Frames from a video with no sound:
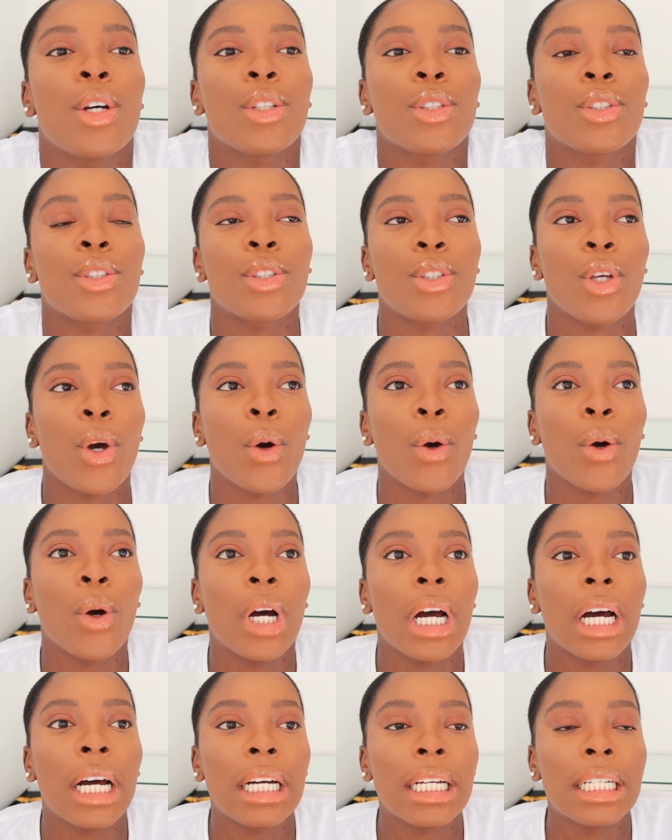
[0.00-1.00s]

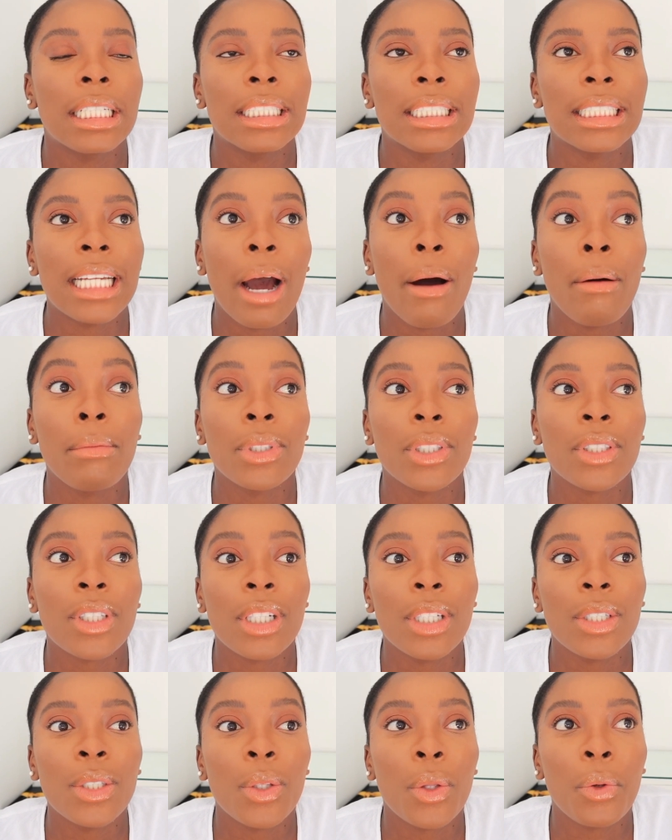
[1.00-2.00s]
So now I'm just
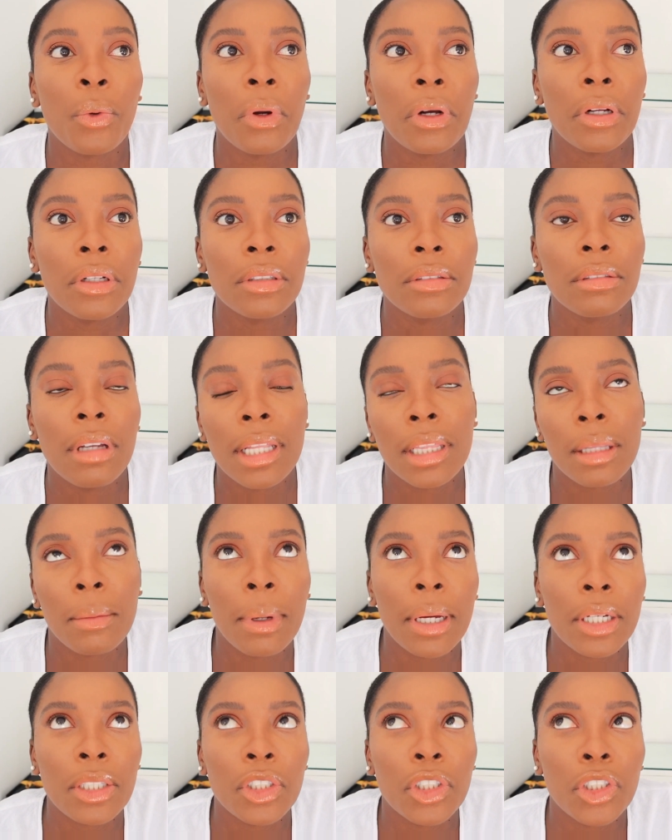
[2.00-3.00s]
going to do the reel and the
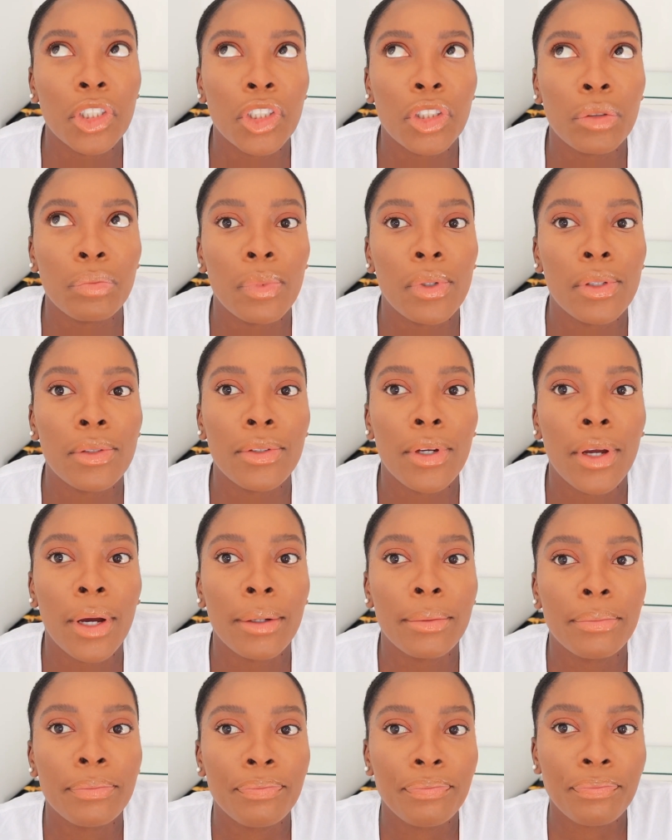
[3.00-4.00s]
pictures. But yeah.